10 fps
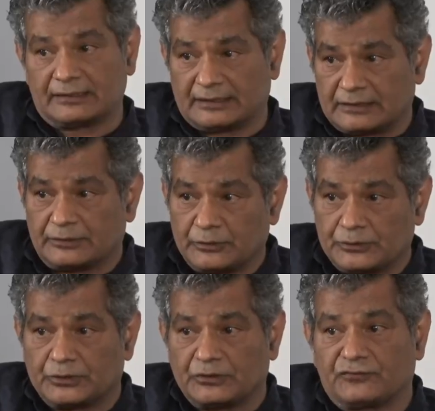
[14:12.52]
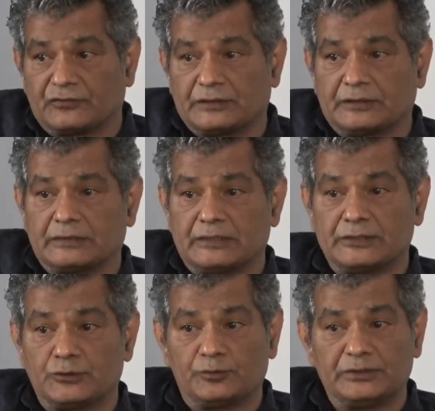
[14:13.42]
that, you know, sort of
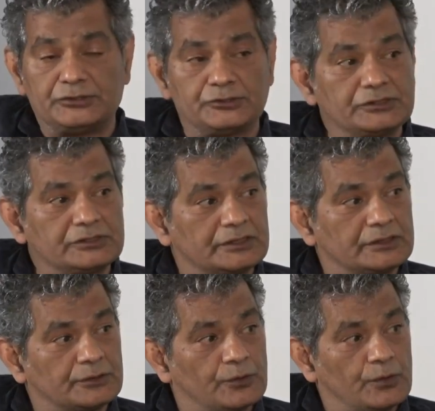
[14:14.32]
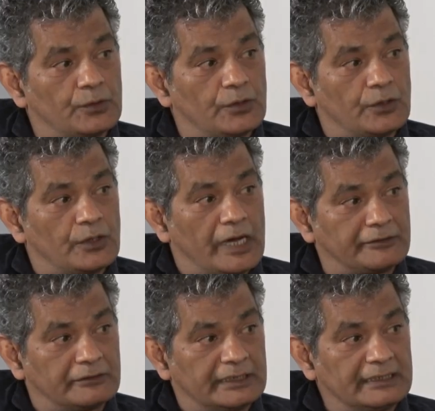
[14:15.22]
that nobody should go
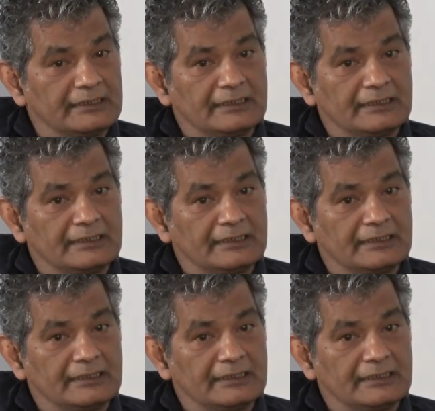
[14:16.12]
hungry.